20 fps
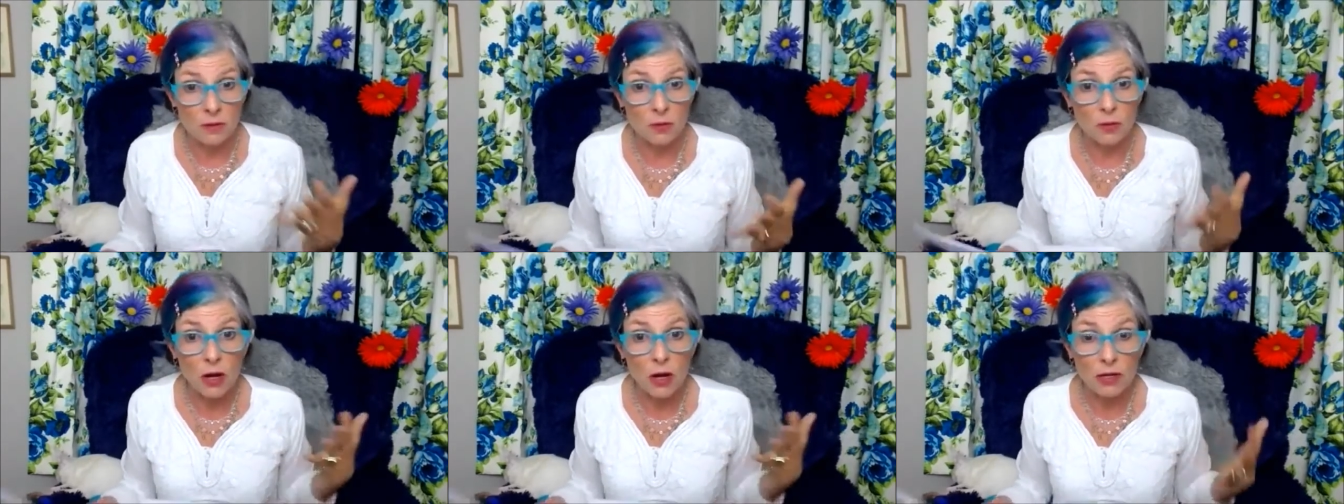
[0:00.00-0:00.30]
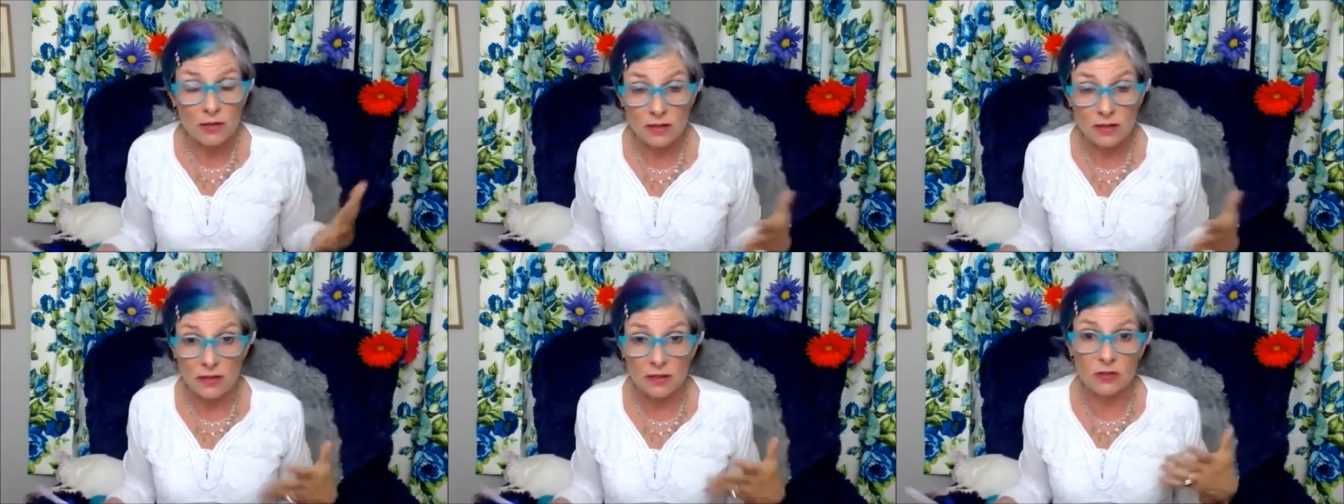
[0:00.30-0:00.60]
the
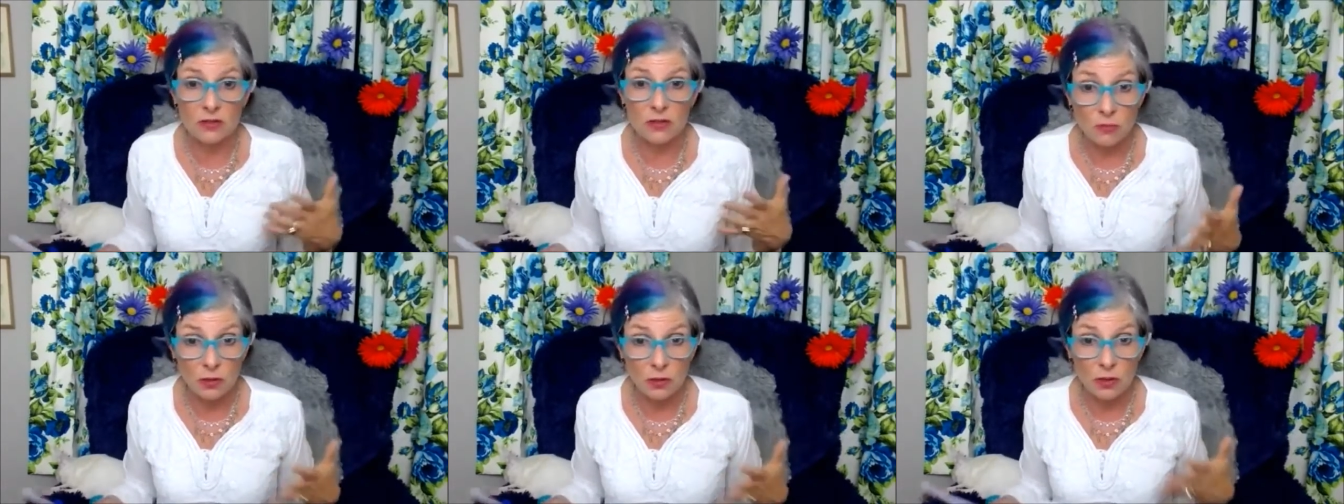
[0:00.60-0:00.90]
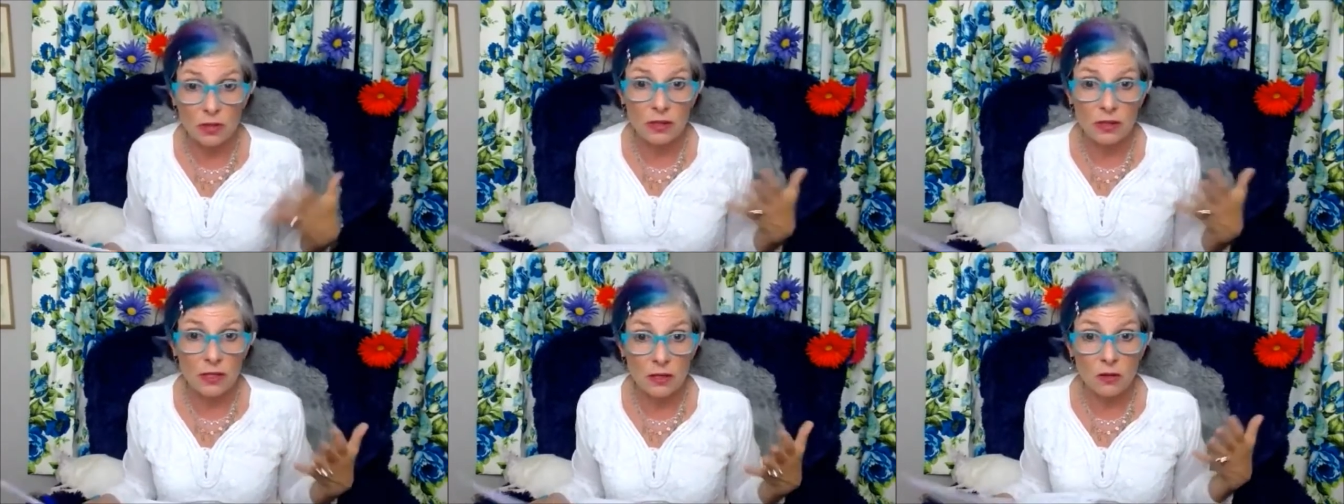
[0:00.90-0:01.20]
process to
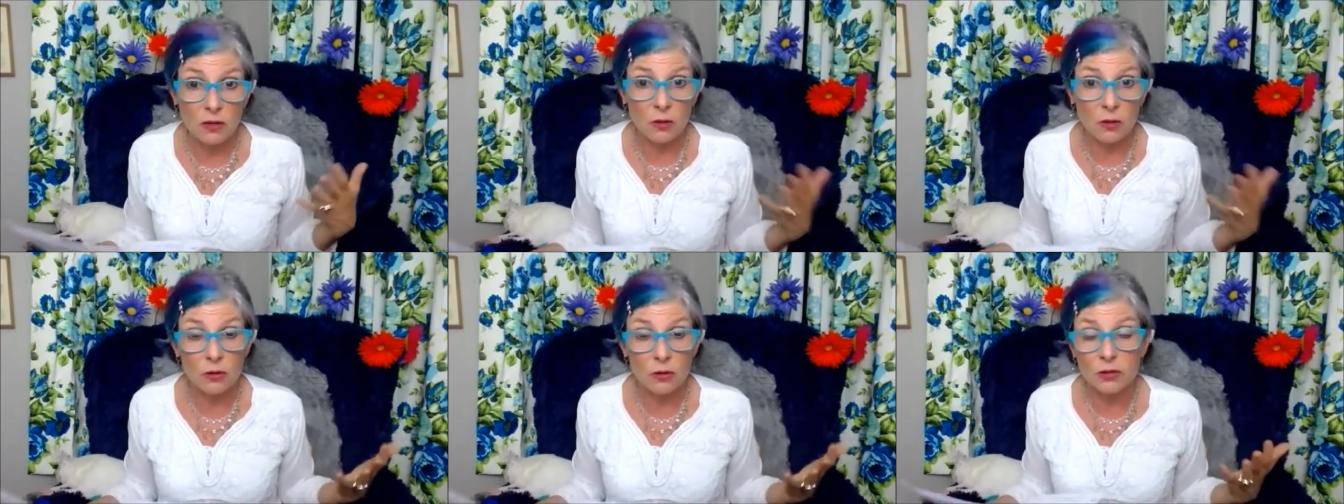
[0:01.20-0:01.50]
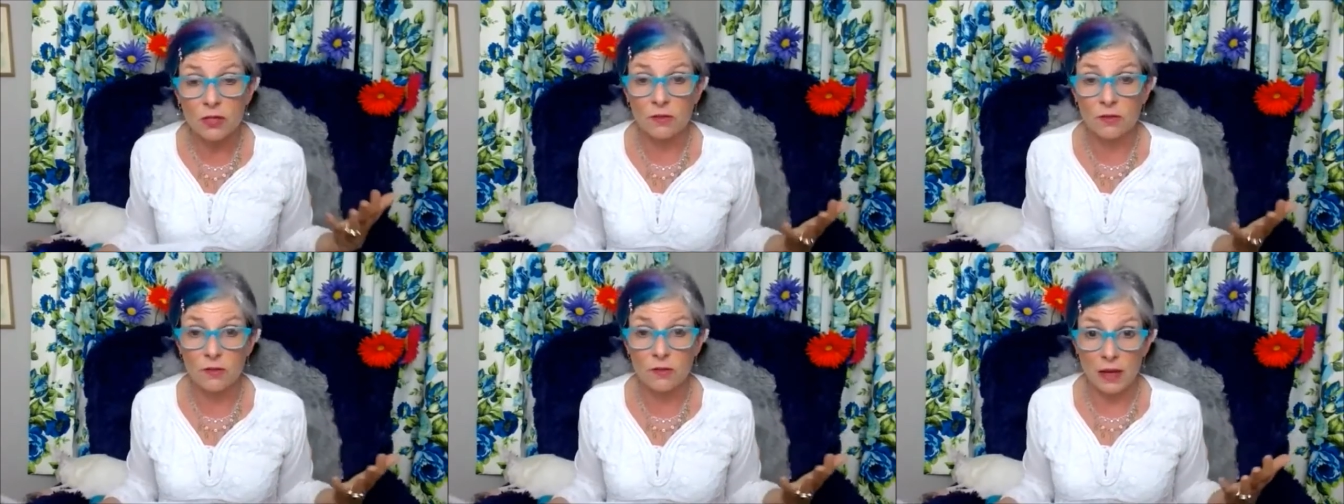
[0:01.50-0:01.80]
really
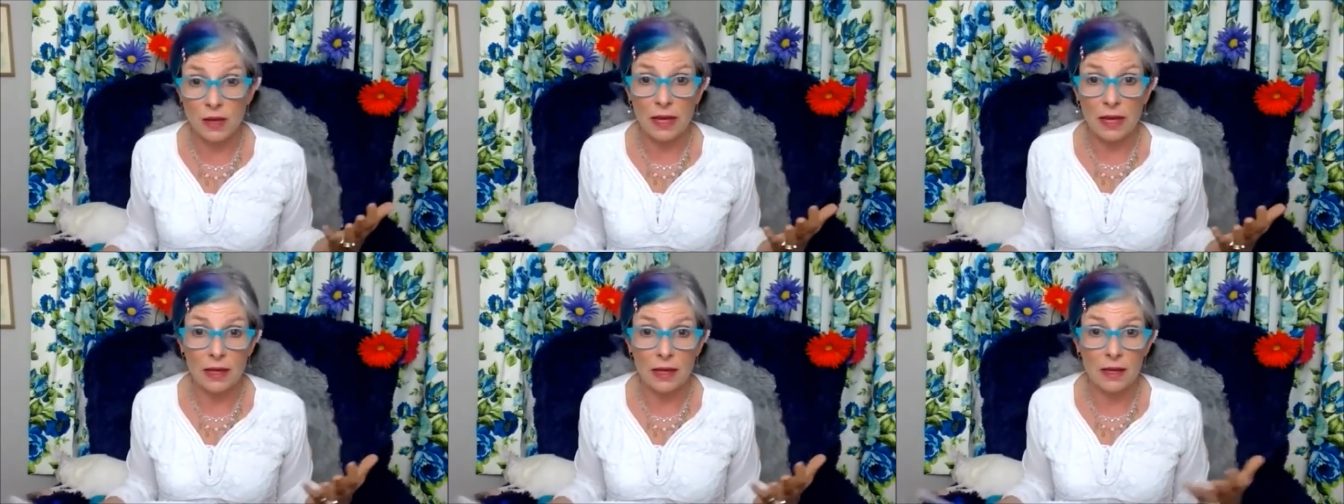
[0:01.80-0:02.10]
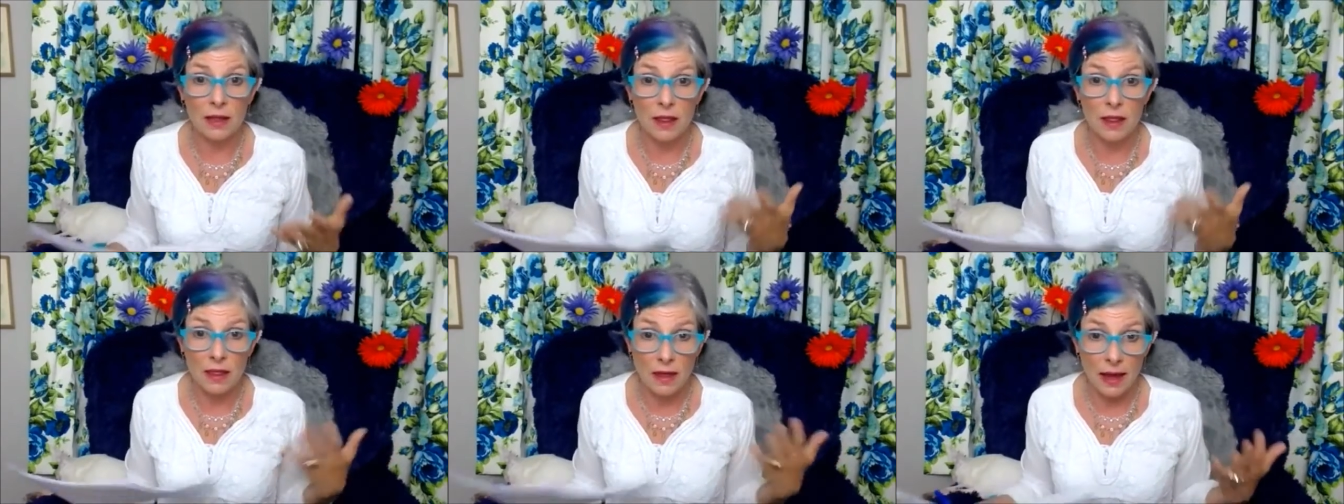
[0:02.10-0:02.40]

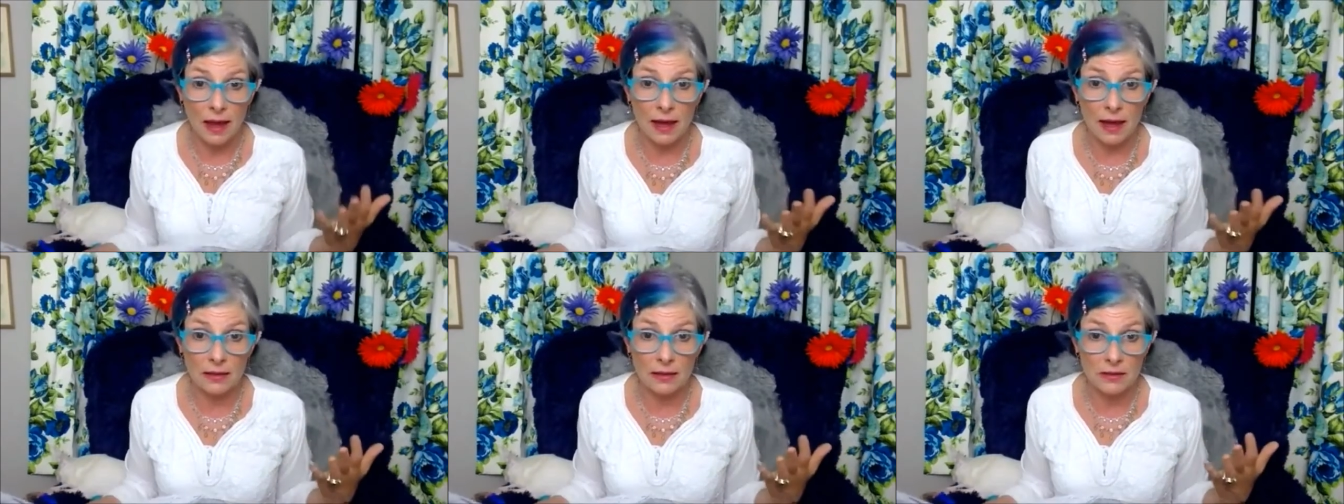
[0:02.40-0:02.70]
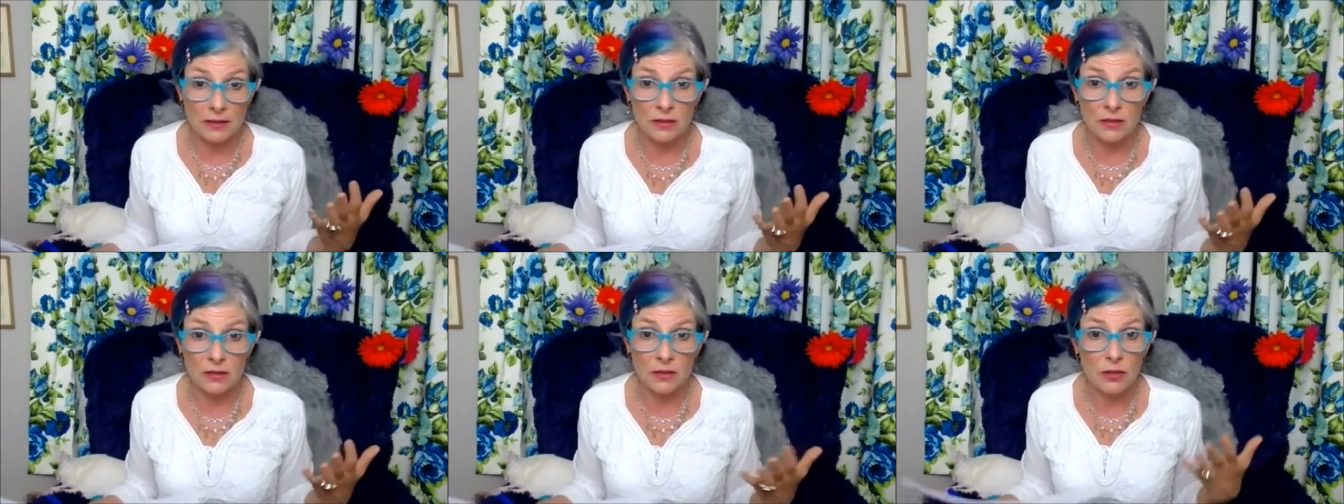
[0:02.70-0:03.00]
cultivate that